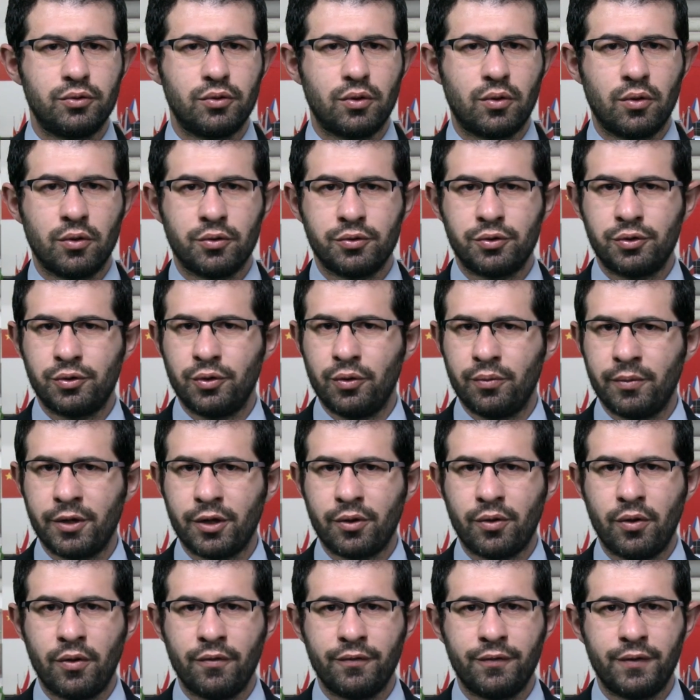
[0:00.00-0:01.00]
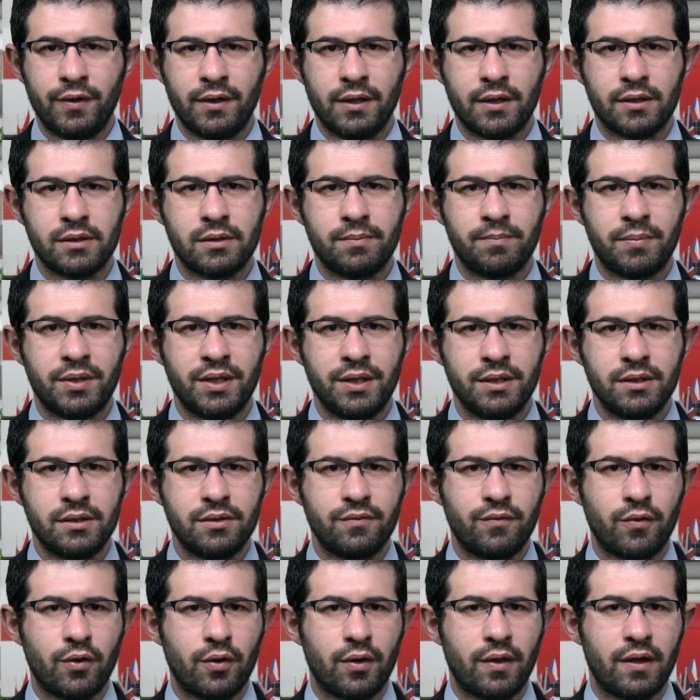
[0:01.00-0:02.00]
consumer confidence
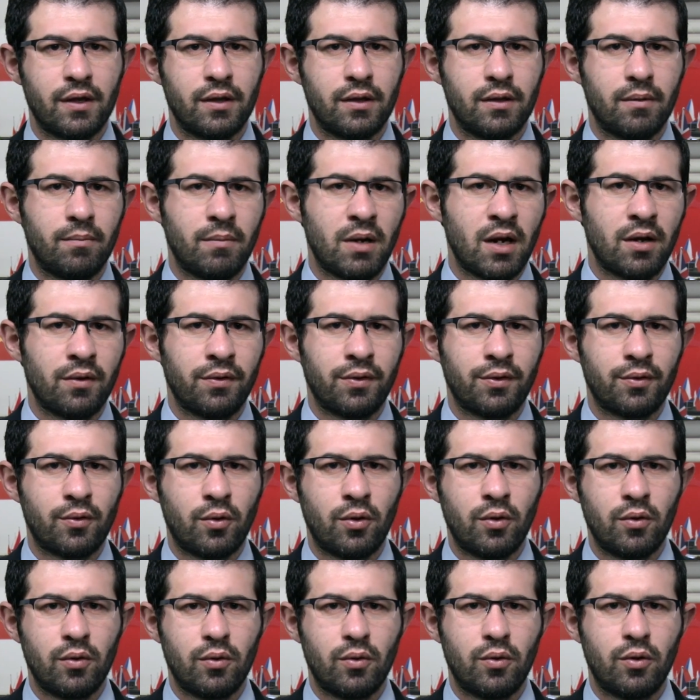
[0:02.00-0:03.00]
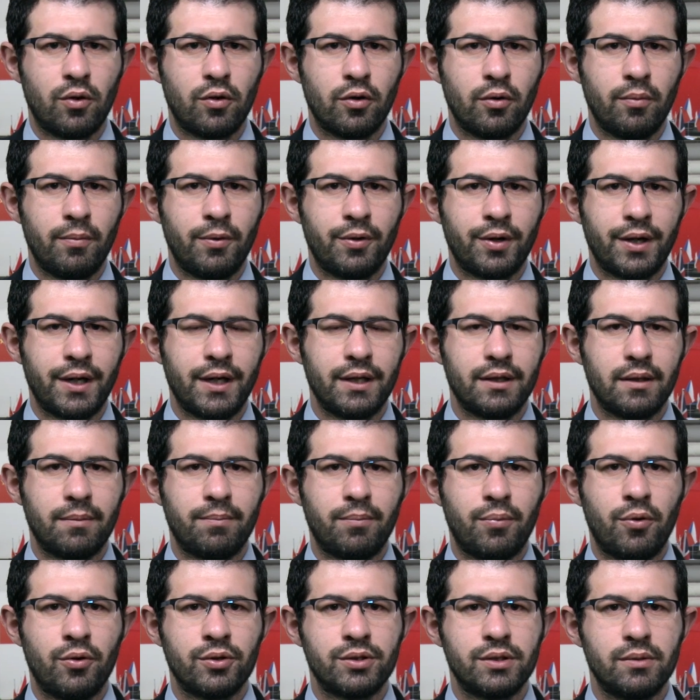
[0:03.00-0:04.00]
prints for the month corroborate a
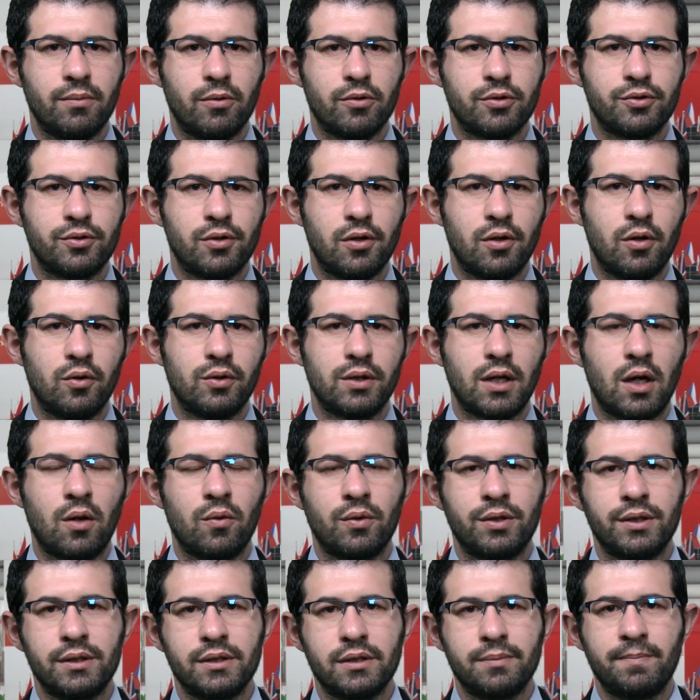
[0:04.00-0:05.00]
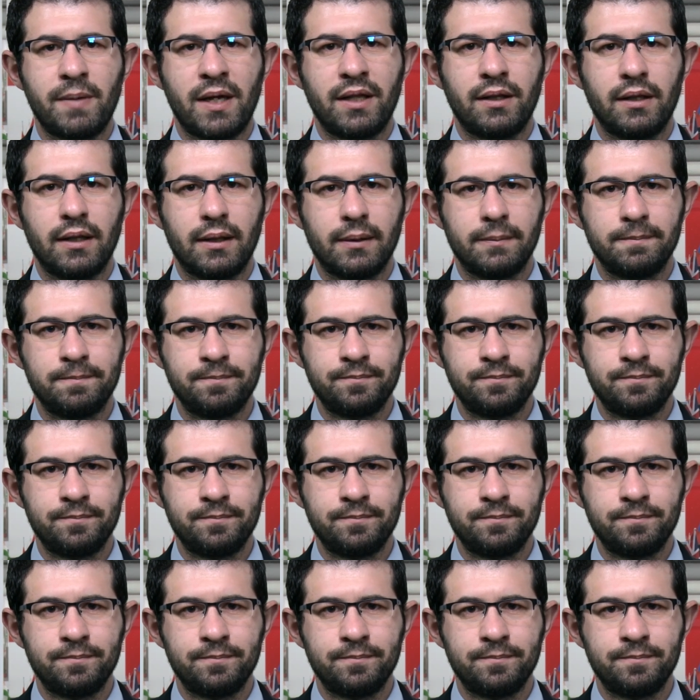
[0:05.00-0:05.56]
possible slowdown in spending.